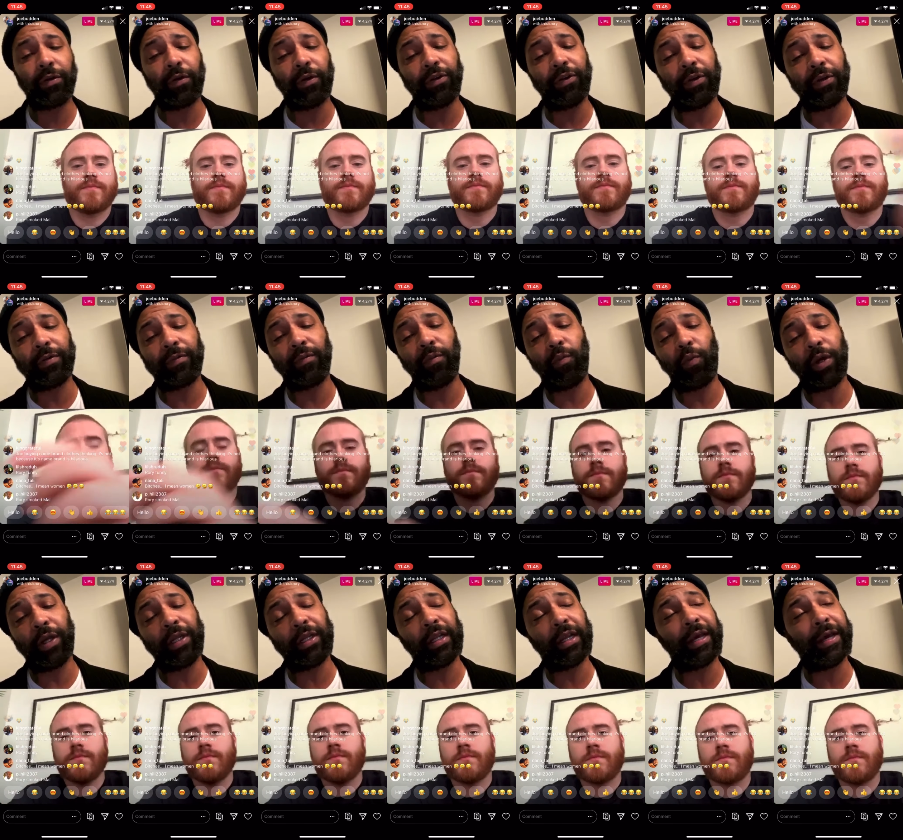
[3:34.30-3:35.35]
Speaker 1: on your
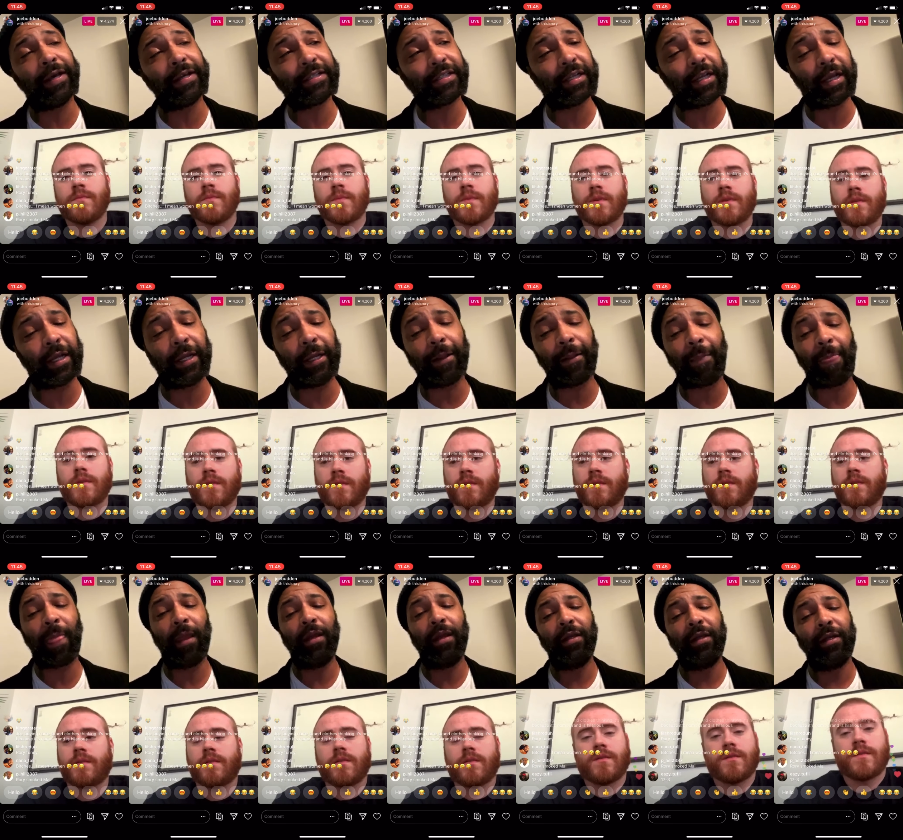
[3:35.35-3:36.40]
win last night.
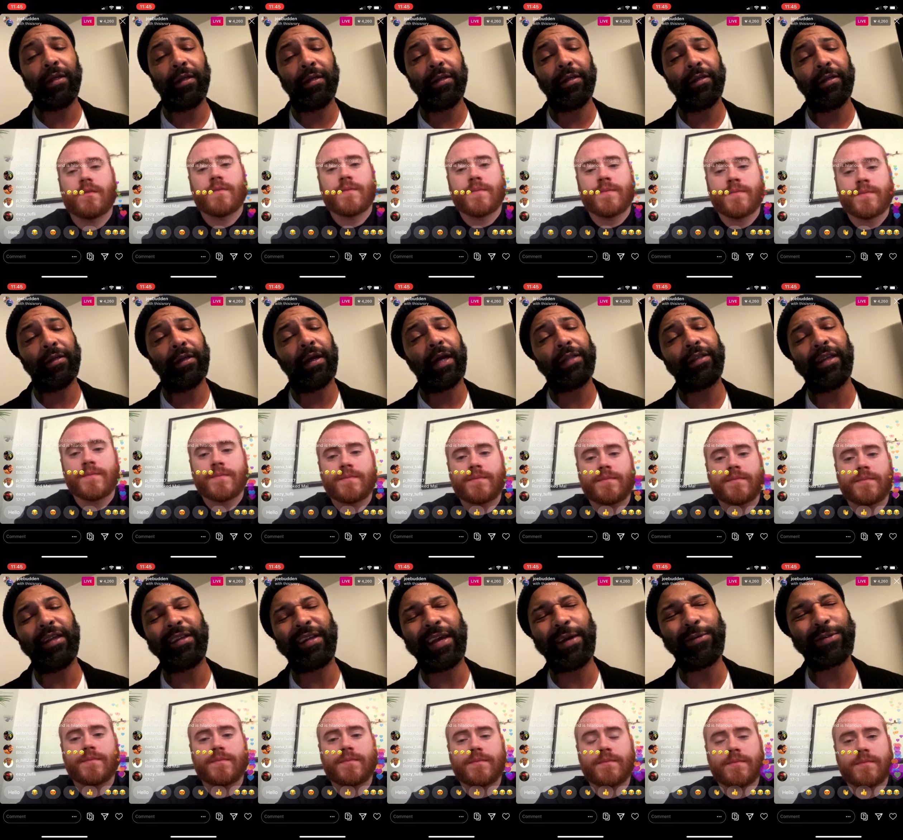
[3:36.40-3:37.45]
I
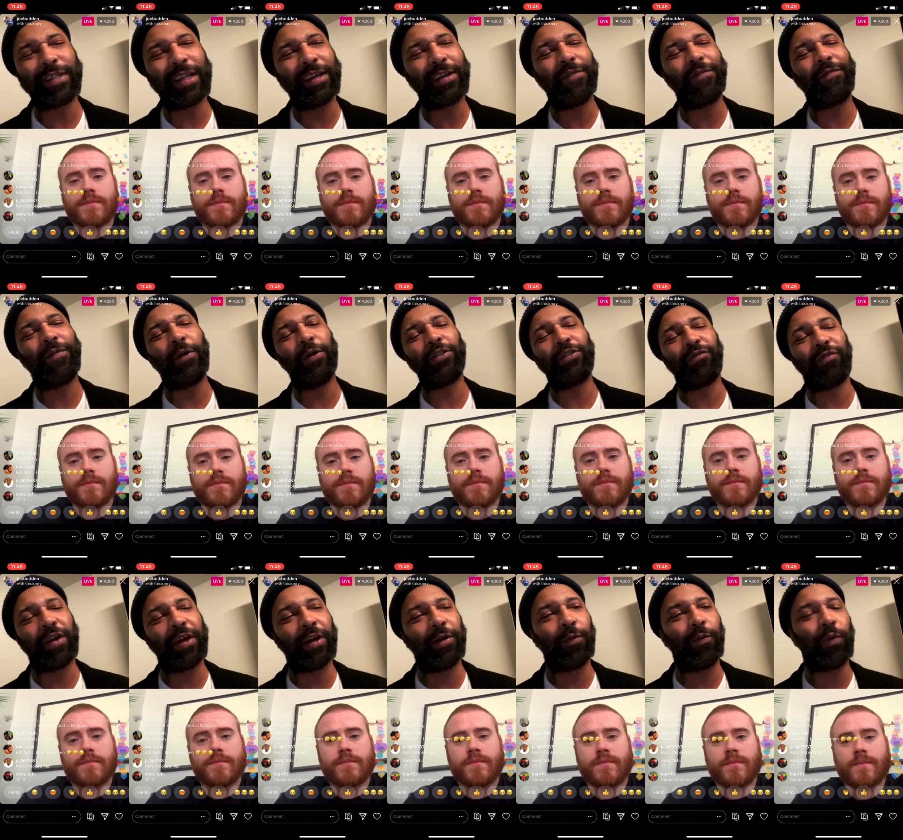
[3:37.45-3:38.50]
think that was like a first
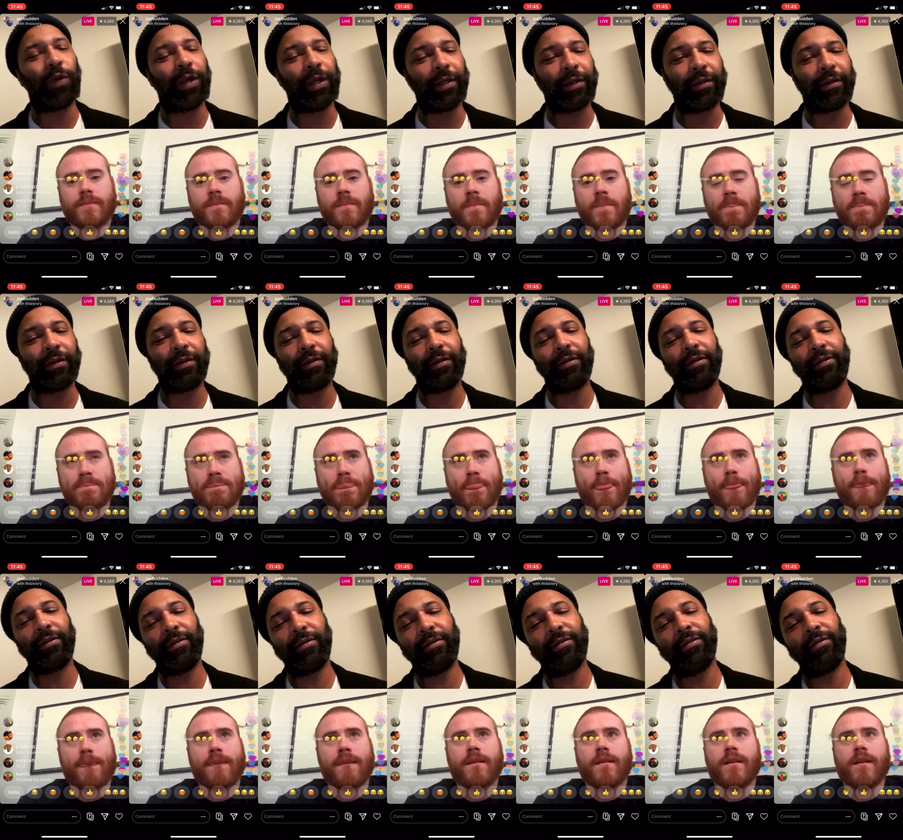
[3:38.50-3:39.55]
round win.
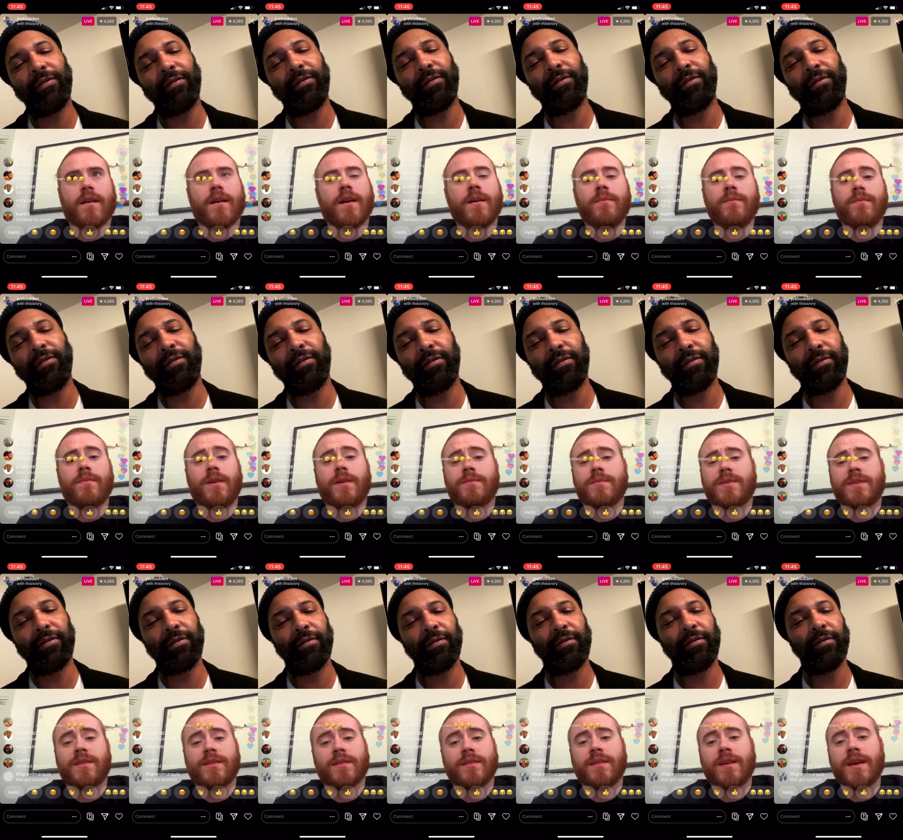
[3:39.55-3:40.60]
Uh, I'm
Speaker 2: I'm
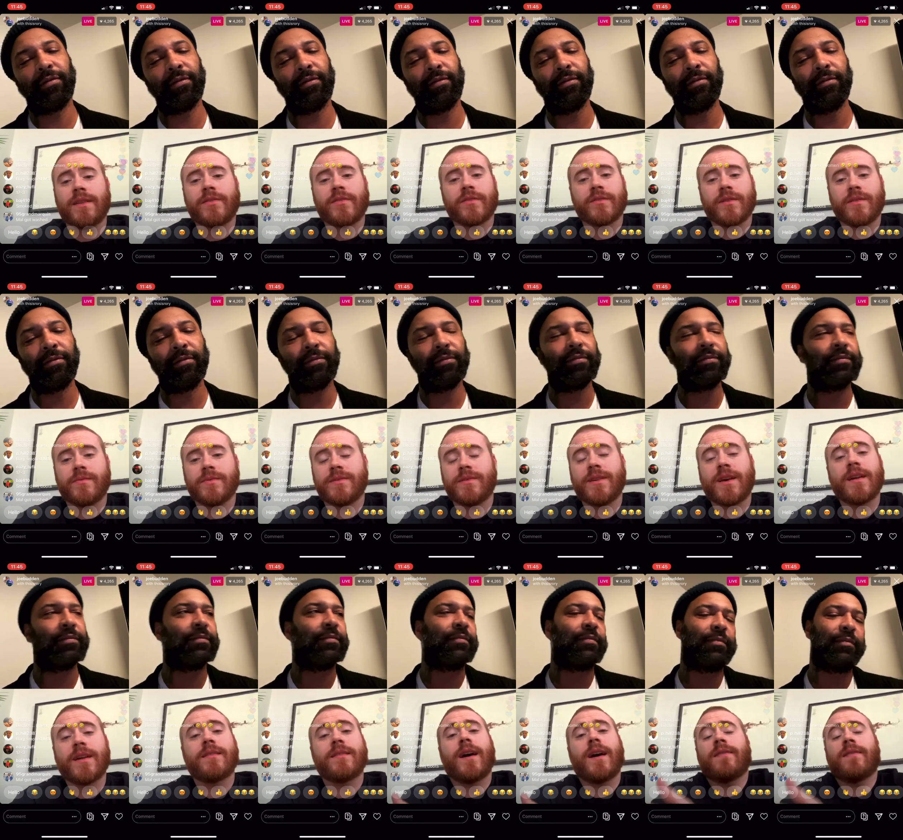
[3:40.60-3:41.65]
chilling. I thought that was easy.
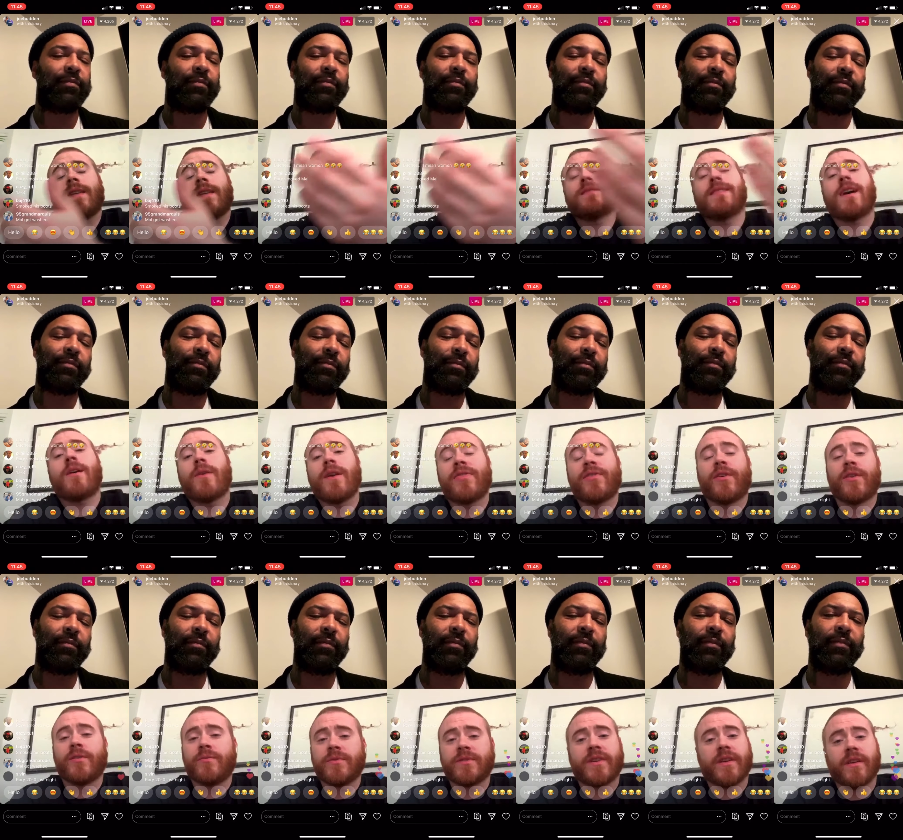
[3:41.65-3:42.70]
I, that's how I thought
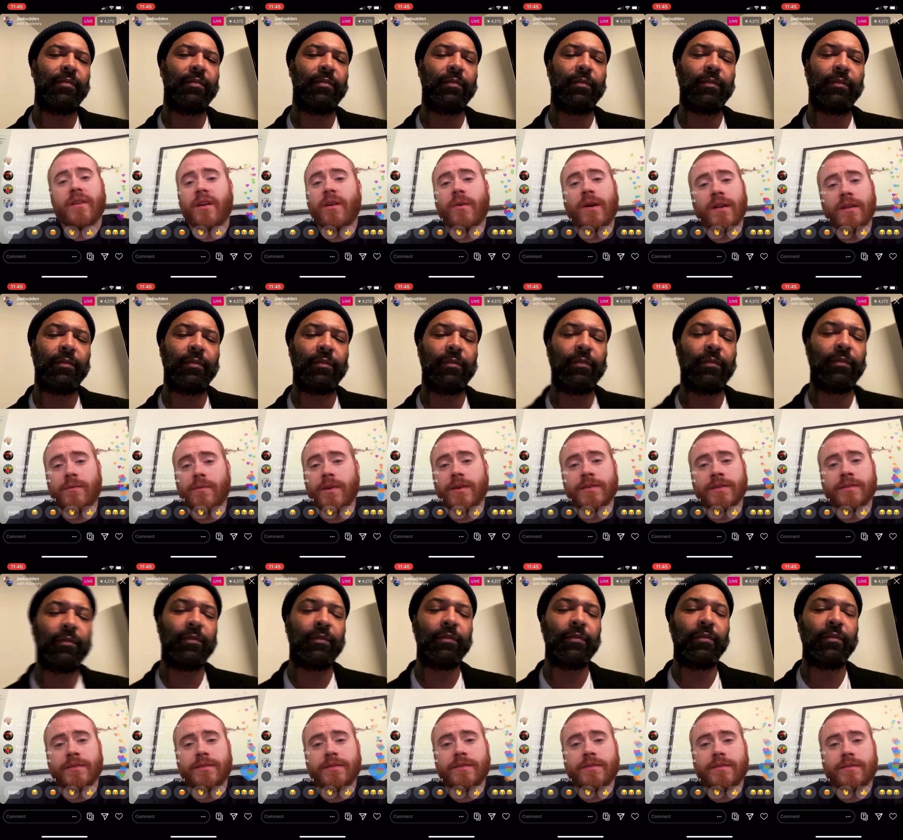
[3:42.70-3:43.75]
it was gonna go. Anyway.
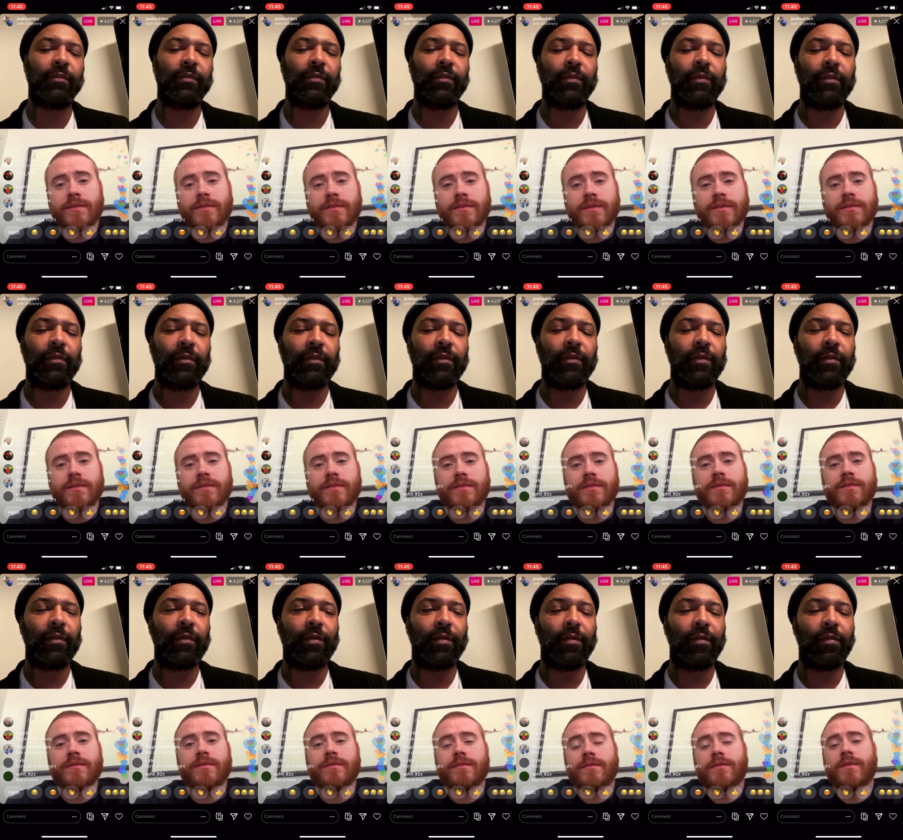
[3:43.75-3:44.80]
that.
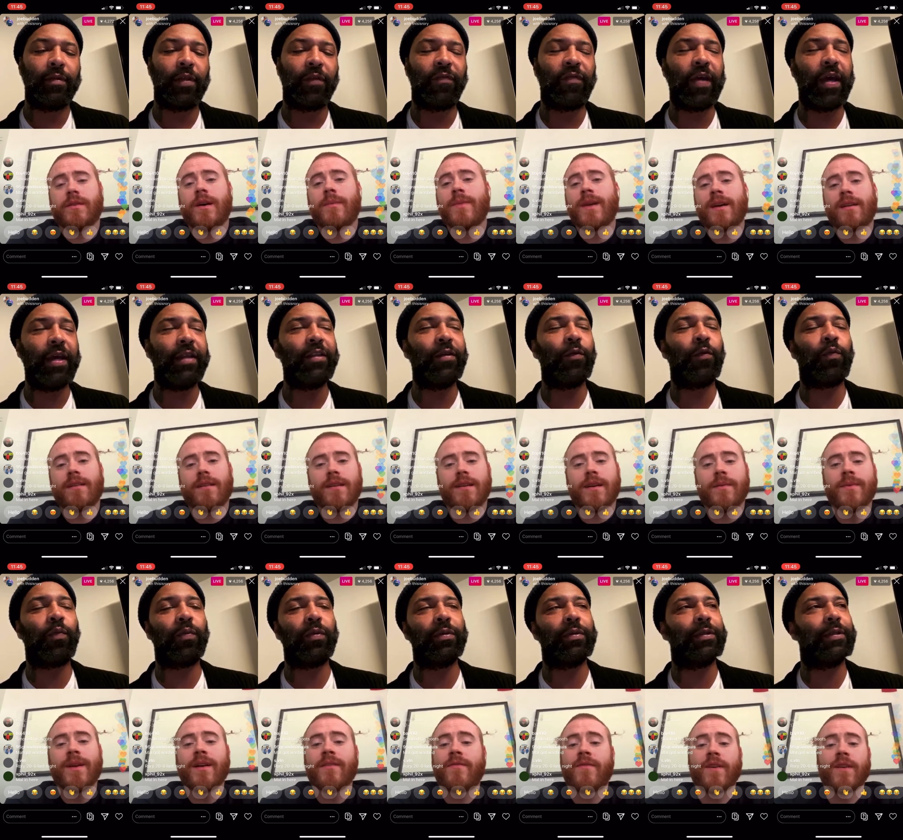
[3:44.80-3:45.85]
So I'm, not, I'm not